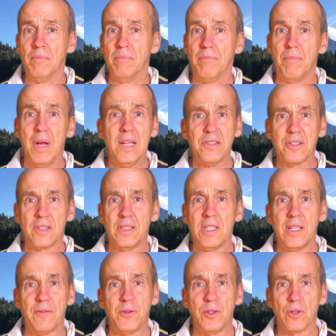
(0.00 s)
basically
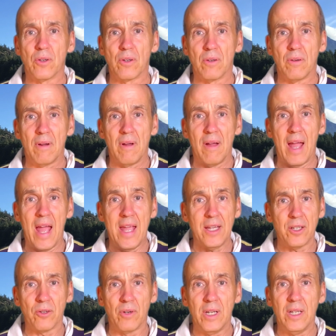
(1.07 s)
if you're
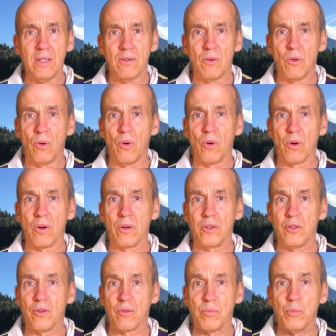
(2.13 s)
anchoring or
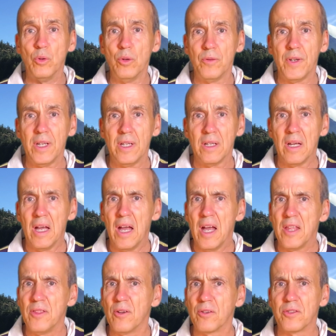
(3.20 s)
you're moving,
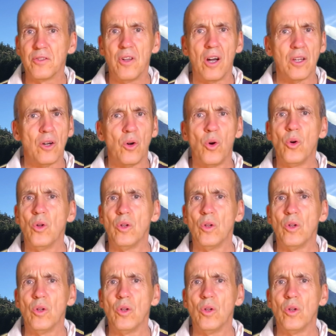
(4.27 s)
there's not a whole